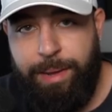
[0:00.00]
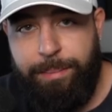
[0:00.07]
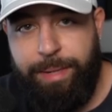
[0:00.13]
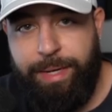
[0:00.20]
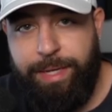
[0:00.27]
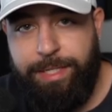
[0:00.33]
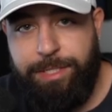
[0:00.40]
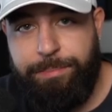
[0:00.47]

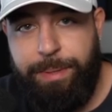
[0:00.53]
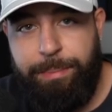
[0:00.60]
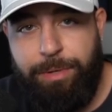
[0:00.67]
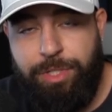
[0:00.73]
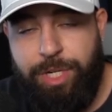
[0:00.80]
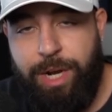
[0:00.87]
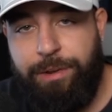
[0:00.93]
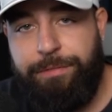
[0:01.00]
because people
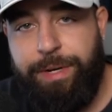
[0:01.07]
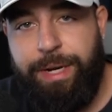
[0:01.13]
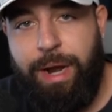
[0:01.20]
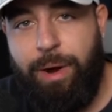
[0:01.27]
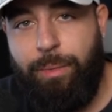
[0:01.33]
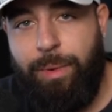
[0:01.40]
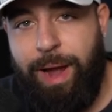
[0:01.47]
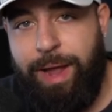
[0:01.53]
are trying to figure
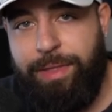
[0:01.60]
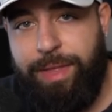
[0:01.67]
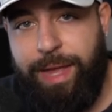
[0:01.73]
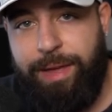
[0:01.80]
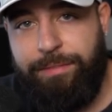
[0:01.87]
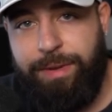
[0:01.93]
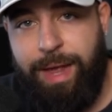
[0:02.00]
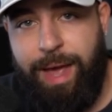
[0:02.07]
out why they
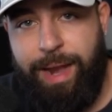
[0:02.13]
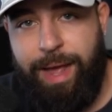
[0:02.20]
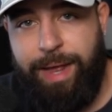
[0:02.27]
have not